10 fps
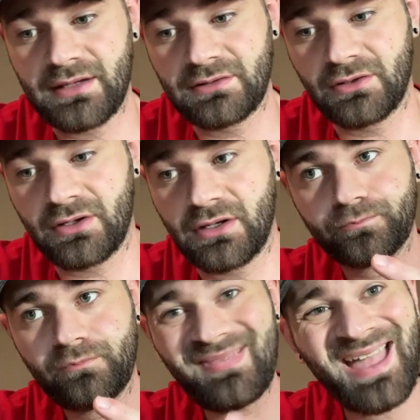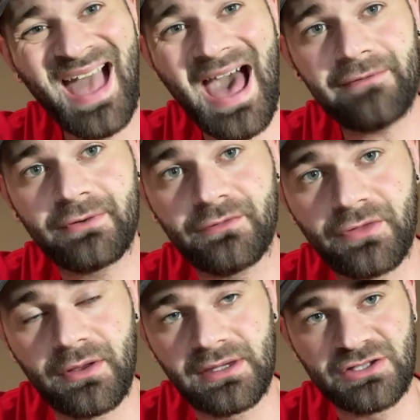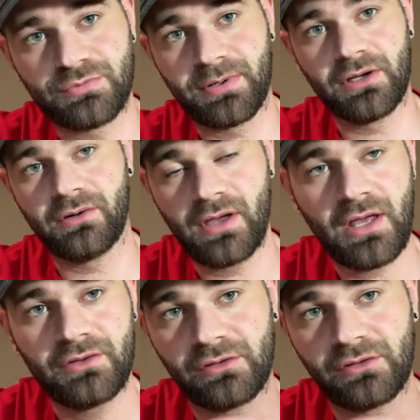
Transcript: I took half of the each pill.